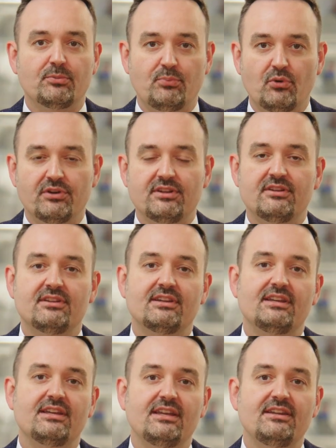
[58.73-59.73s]
reported
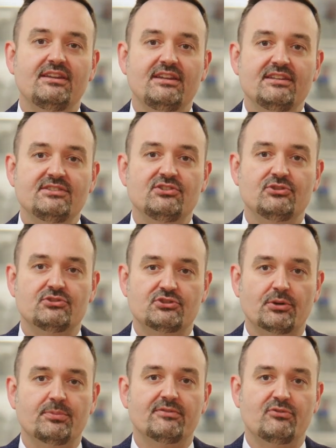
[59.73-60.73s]
in an easy-to-interpret